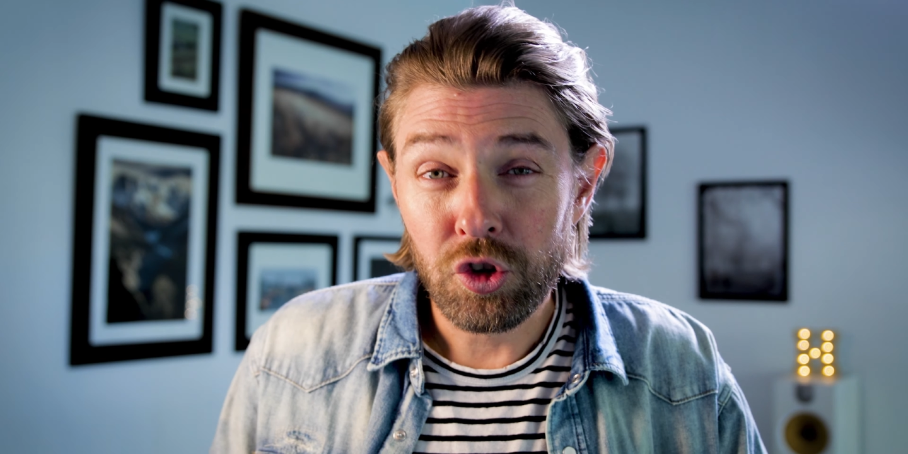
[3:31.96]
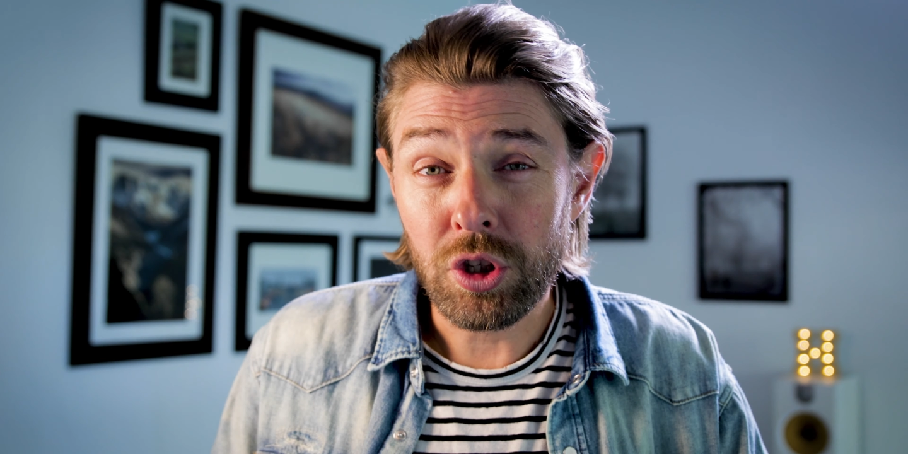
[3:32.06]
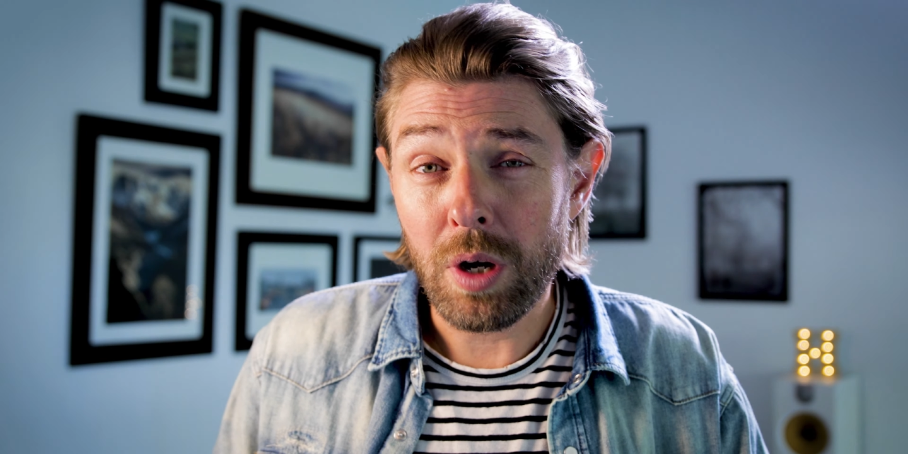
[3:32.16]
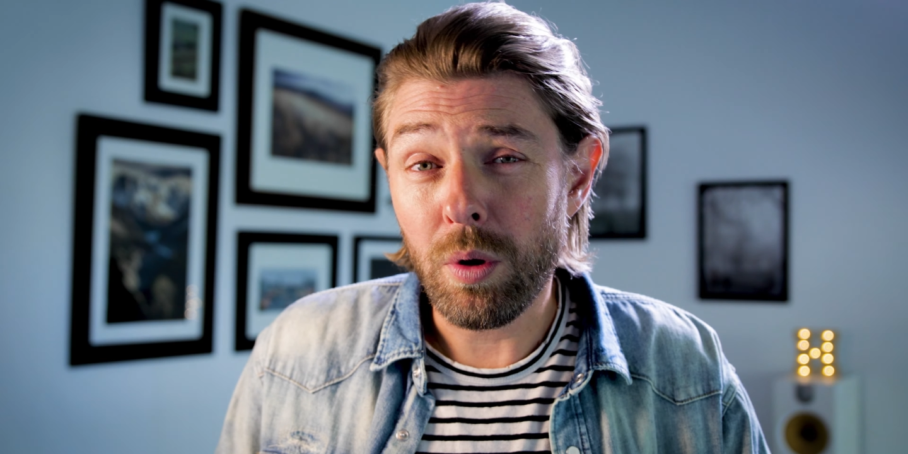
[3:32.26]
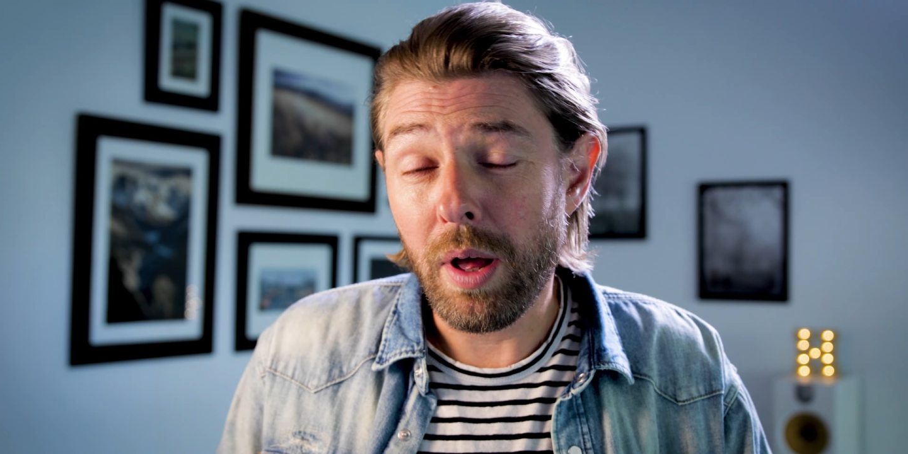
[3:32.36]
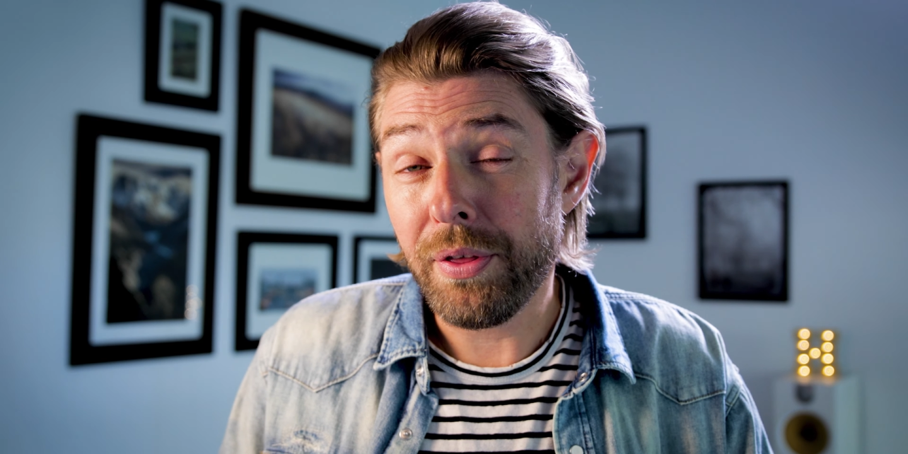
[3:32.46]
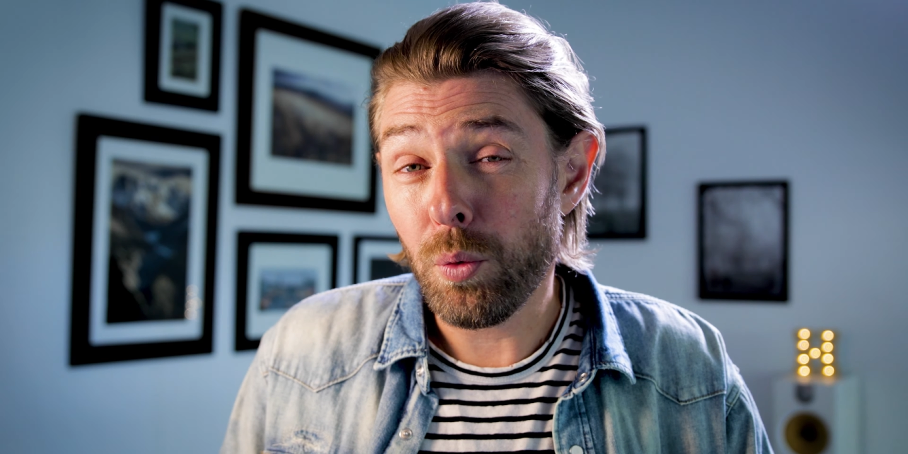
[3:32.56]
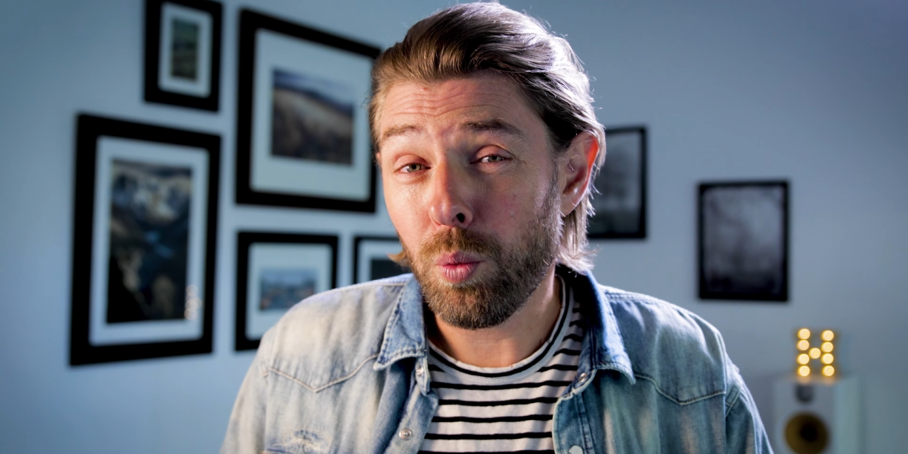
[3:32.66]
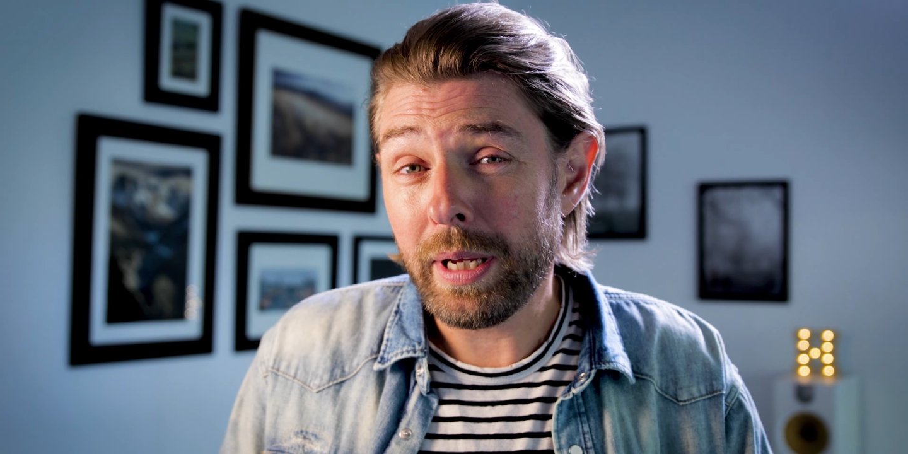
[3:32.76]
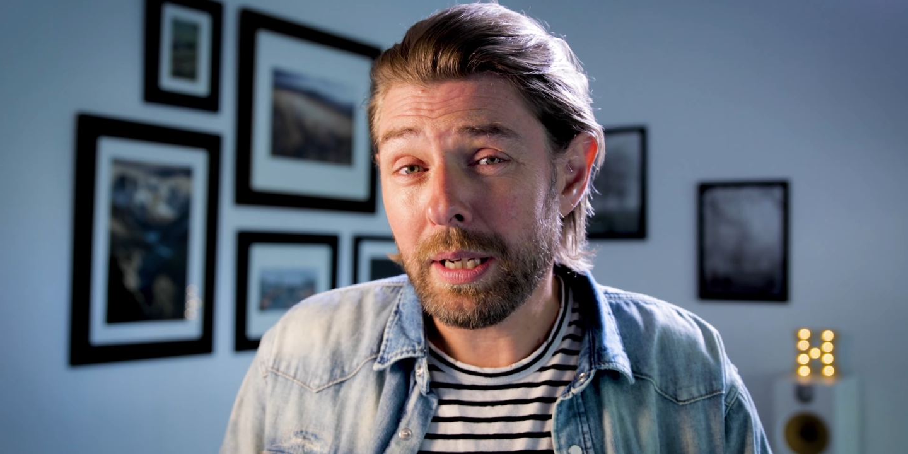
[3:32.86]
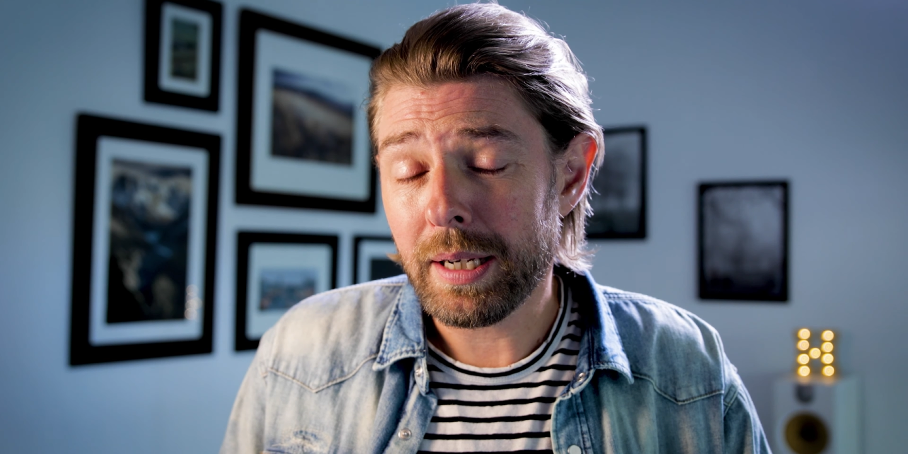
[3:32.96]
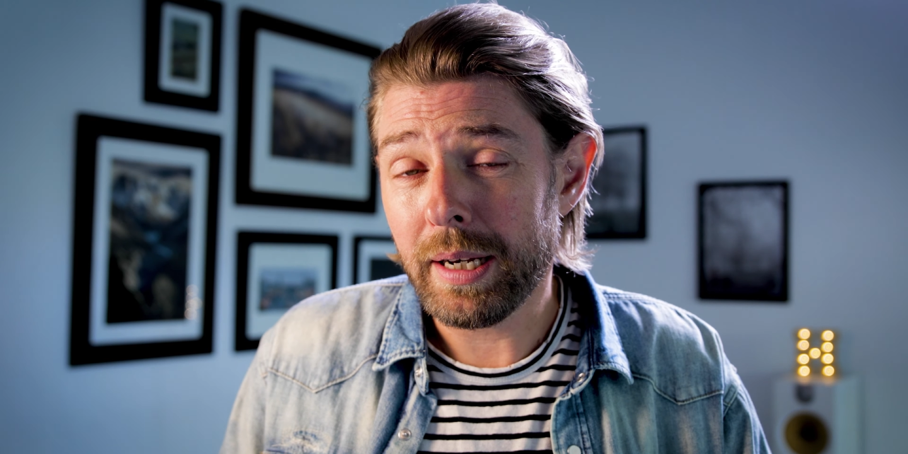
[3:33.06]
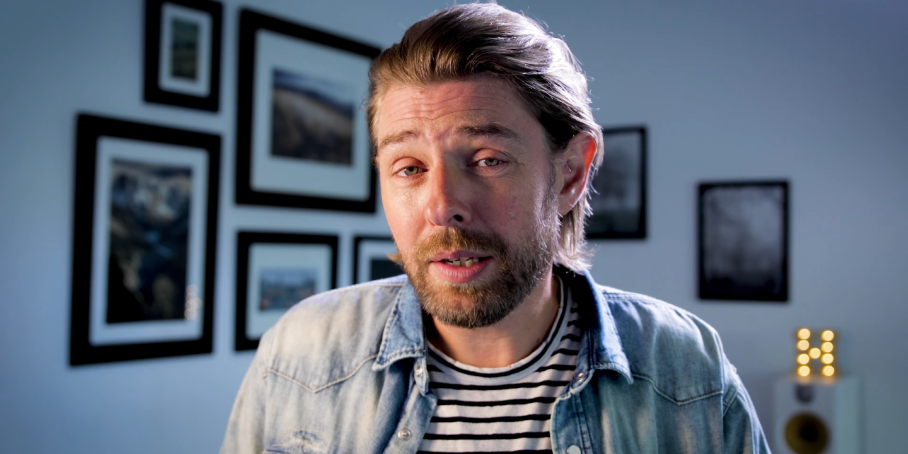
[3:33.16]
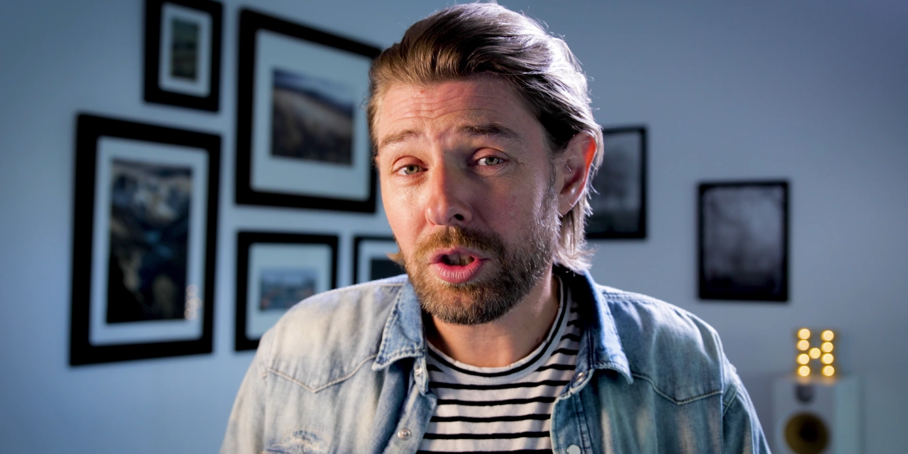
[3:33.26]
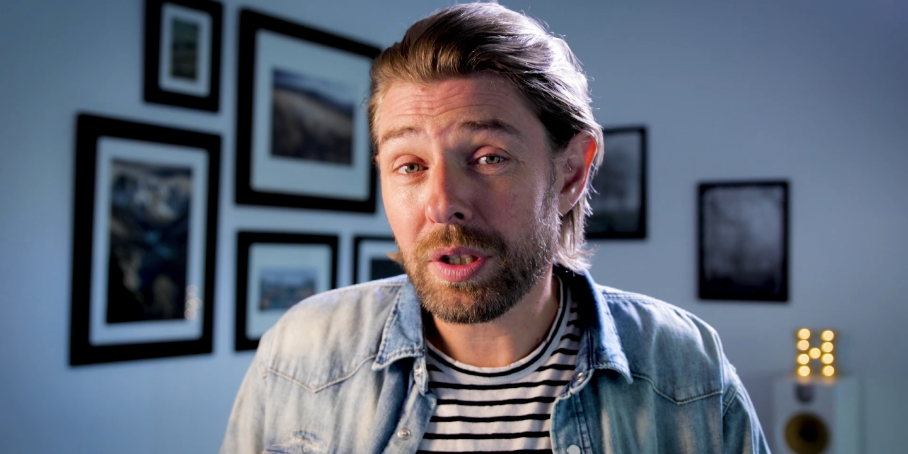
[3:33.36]
So the
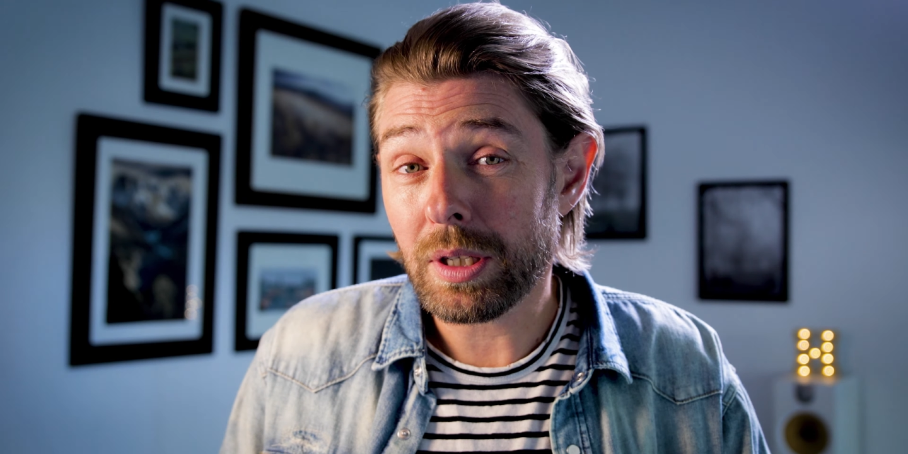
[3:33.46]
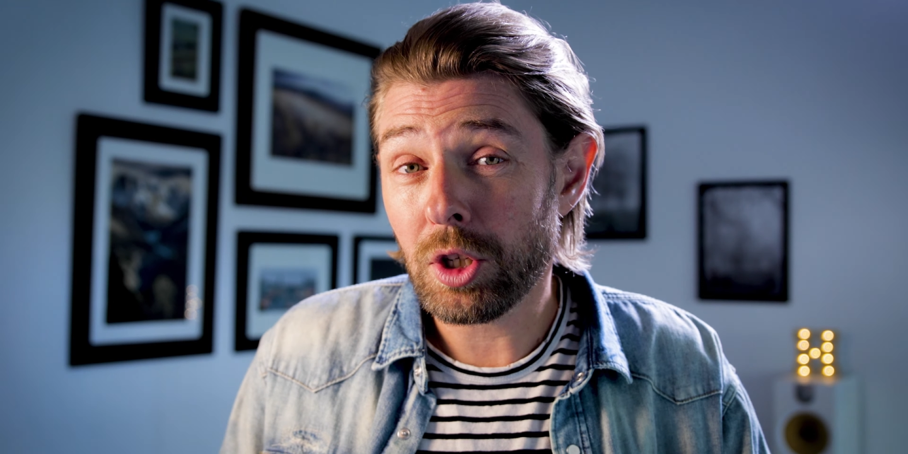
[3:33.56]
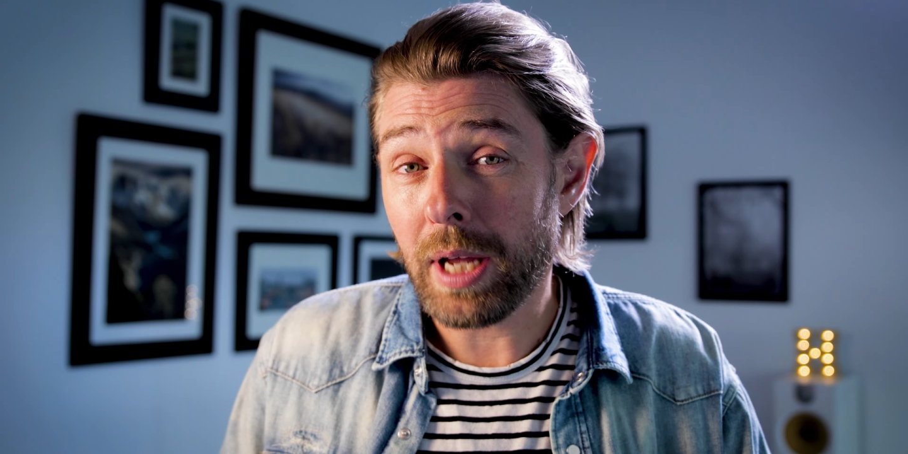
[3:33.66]
weakness